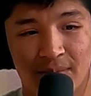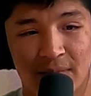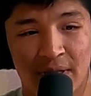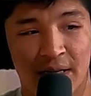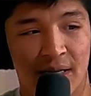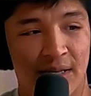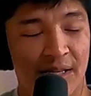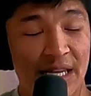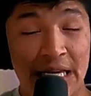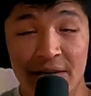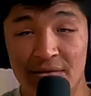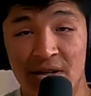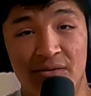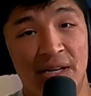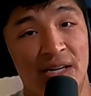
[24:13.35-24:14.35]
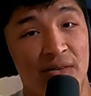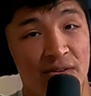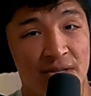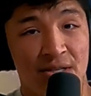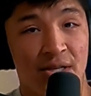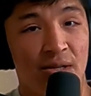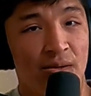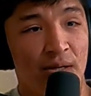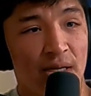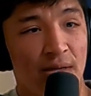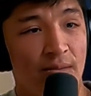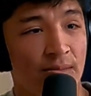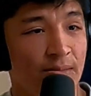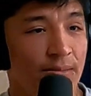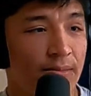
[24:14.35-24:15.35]
And even if I never see you again,
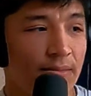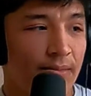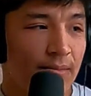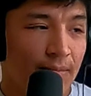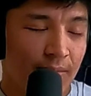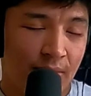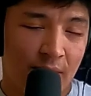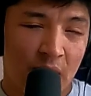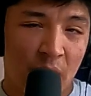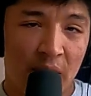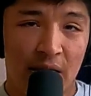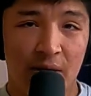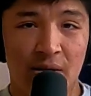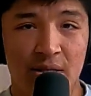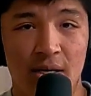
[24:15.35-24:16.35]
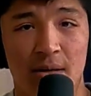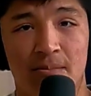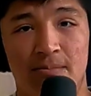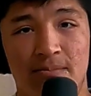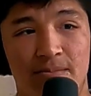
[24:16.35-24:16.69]
we had a good time.